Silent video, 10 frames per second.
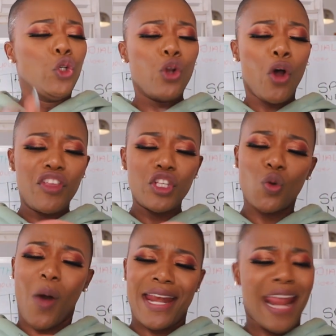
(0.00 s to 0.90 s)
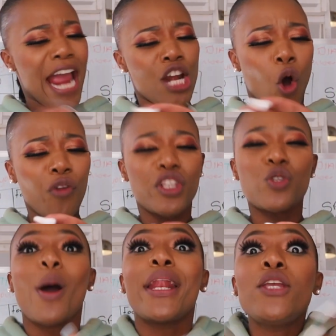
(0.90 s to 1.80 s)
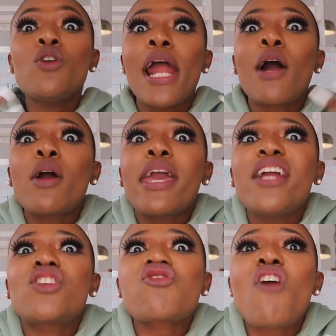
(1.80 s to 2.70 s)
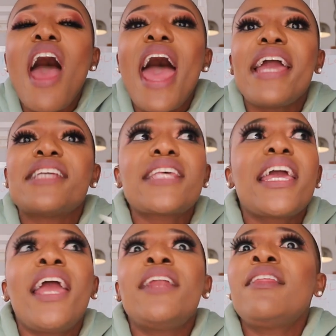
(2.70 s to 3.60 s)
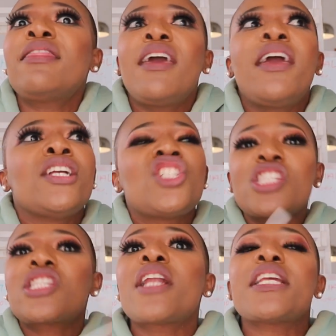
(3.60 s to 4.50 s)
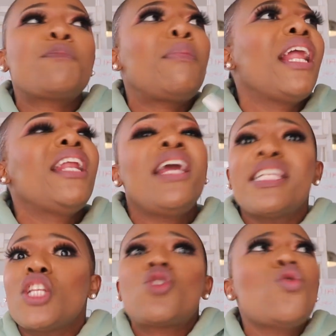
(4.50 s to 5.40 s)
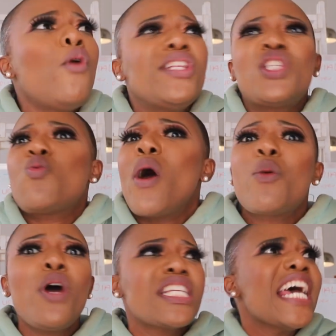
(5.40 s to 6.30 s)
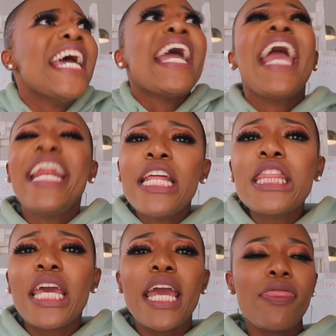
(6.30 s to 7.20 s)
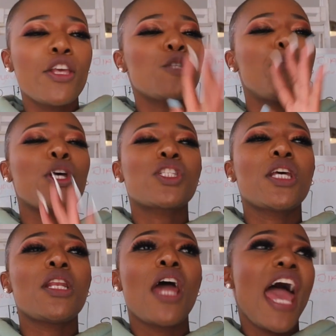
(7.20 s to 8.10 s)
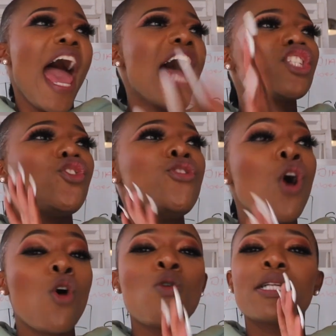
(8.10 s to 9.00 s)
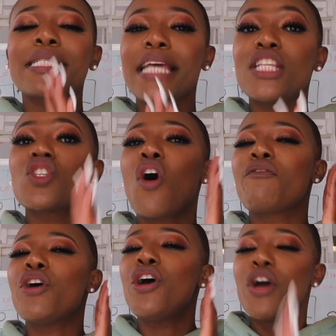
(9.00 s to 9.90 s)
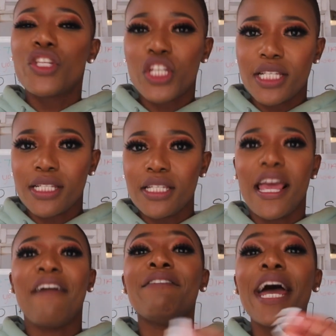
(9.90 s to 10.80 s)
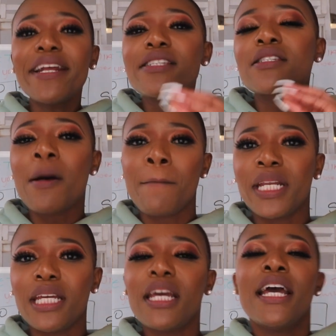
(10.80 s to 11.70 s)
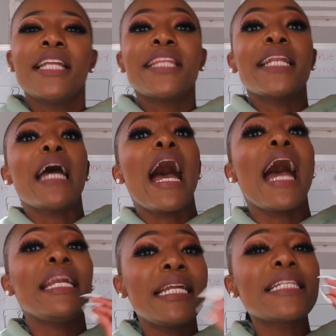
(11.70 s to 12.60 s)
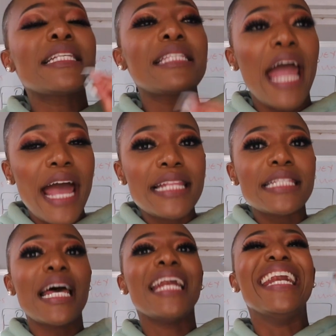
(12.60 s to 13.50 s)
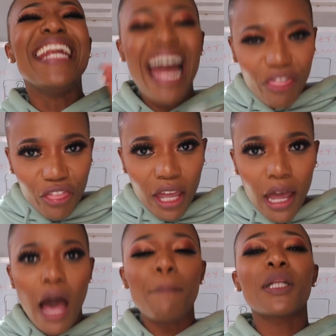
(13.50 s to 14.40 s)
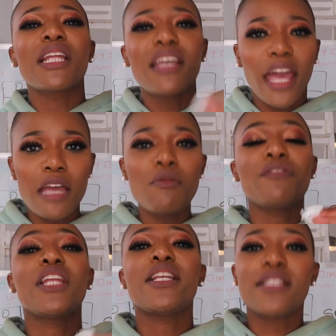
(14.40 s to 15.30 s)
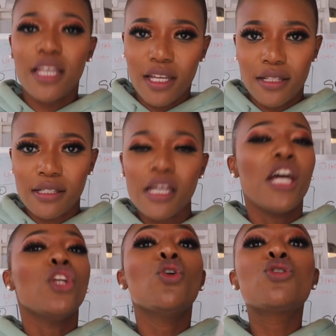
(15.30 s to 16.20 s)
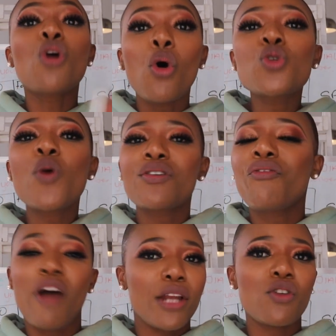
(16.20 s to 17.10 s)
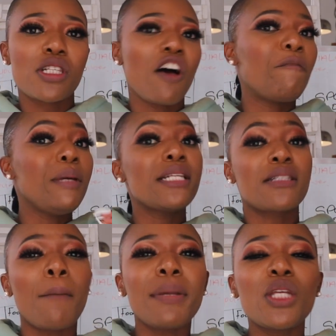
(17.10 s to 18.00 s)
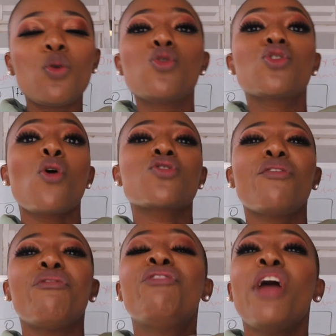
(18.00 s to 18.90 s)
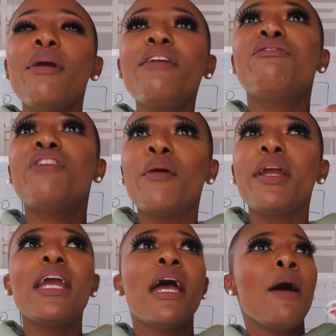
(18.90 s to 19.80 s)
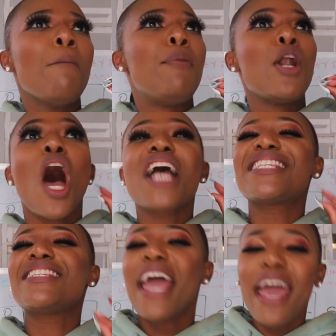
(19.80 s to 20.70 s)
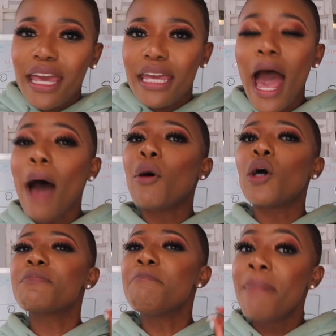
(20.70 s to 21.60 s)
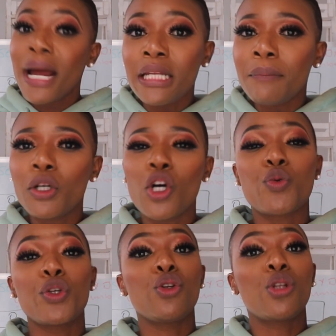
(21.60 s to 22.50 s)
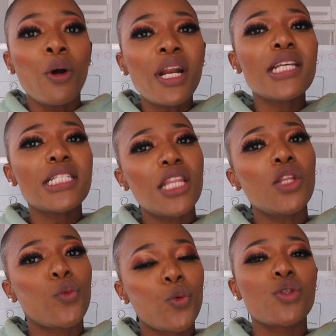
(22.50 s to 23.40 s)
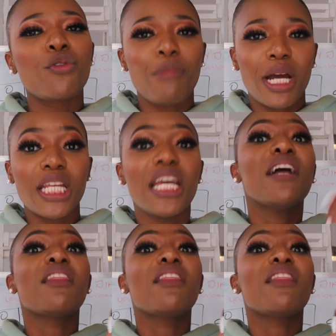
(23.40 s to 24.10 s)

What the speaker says: you know this one, I know this one." And you're like, okay, try, say anything, just start explaining. Is it two words, is it one word, anything? And this person has no sense of urgency. And that is somebody that understands nothing about the game of 30 seconds. You don't want to find yourself being somebody who's also very, very blasé about money, because when you don't understand the rules of money,